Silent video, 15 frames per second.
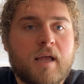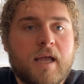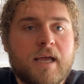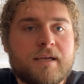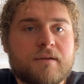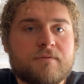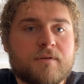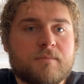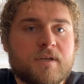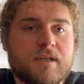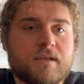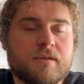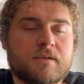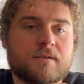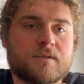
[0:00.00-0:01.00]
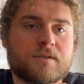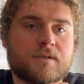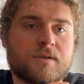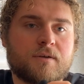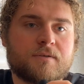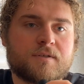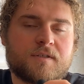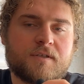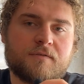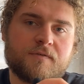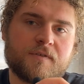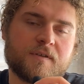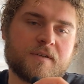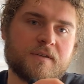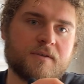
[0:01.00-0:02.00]
Hey everybody, so still
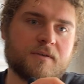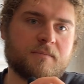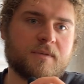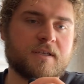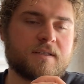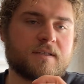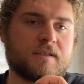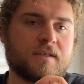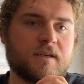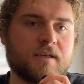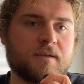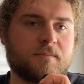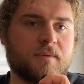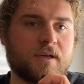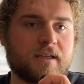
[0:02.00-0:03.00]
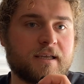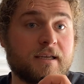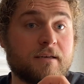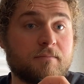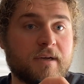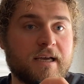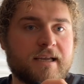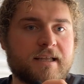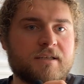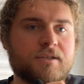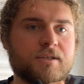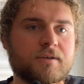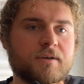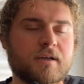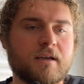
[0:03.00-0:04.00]
feeling a little bit sick, but getting back
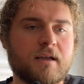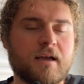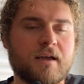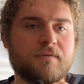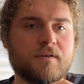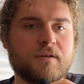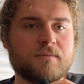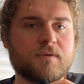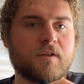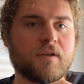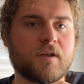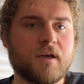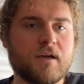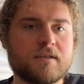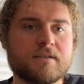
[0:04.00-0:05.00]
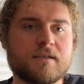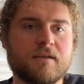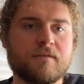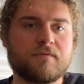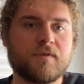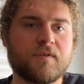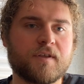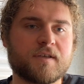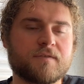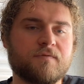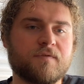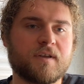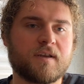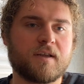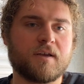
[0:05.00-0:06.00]
into it. I filmed all the content for this
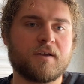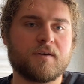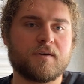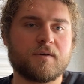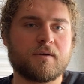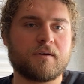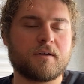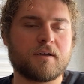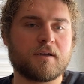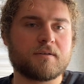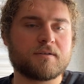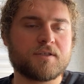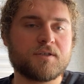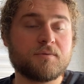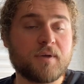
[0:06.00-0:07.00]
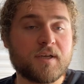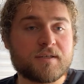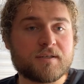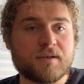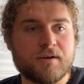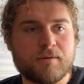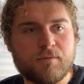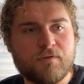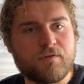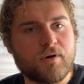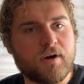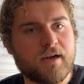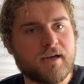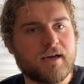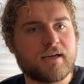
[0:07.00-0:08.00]
video 2 weeks ago before
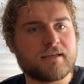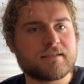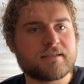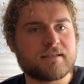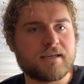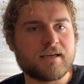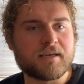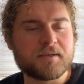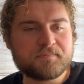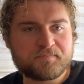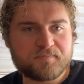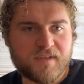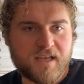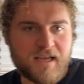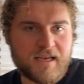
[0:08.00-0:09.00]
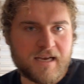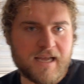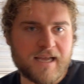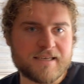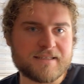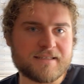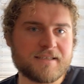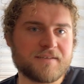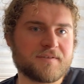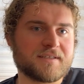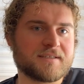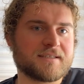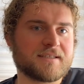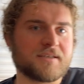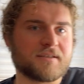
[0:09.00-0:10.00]
I got sick, and I had to leave it
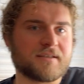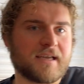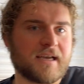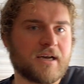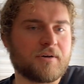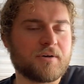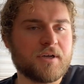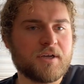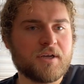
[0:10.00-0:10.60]
until now.